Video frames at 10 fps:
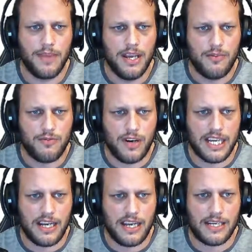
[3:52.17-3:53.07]
right
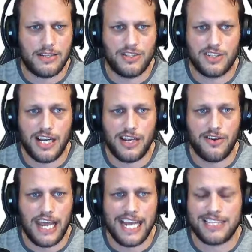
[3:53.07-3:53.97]
click, just click on
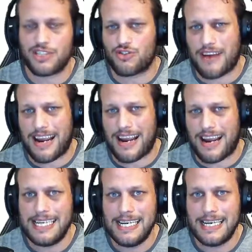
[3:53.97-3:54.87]
extract
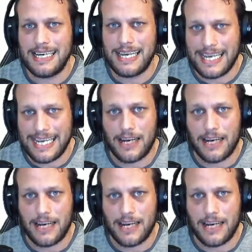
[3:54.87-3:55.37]
here.